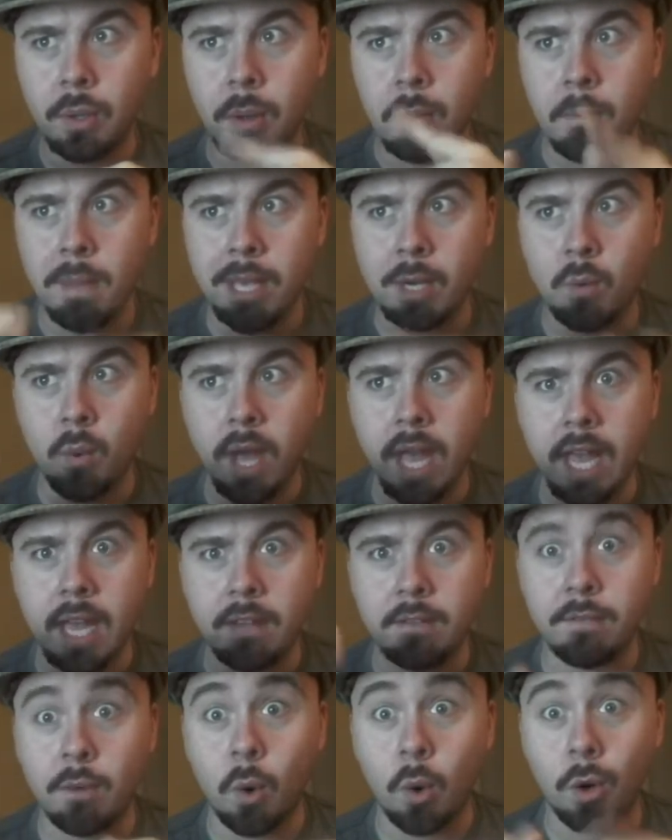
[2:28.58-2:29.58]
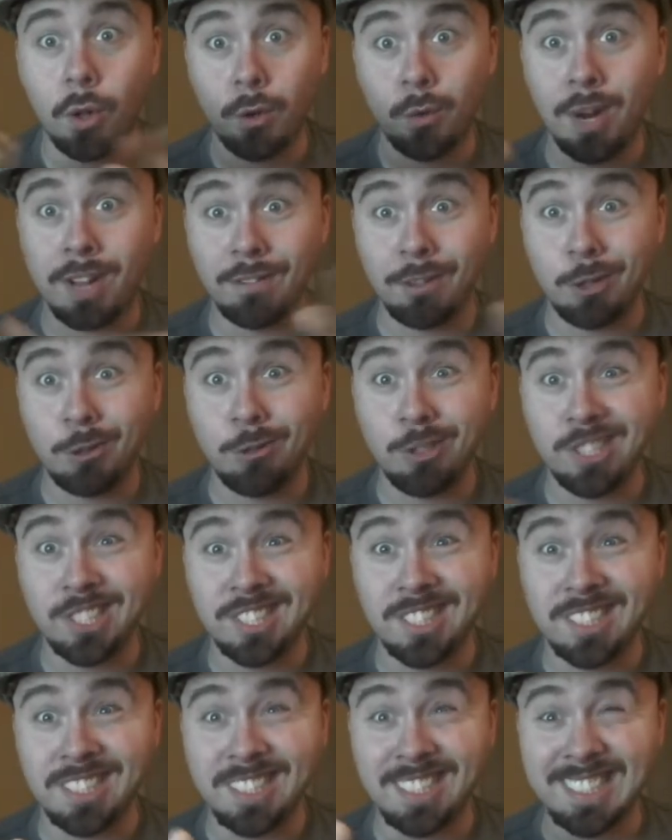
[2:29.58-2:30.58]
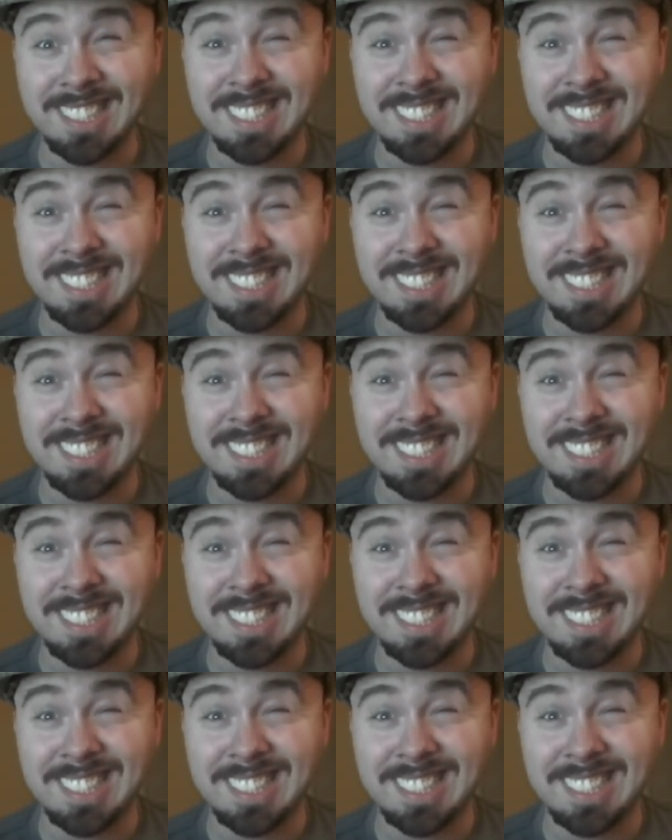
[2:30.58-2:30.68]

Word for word: Make way for the revolution.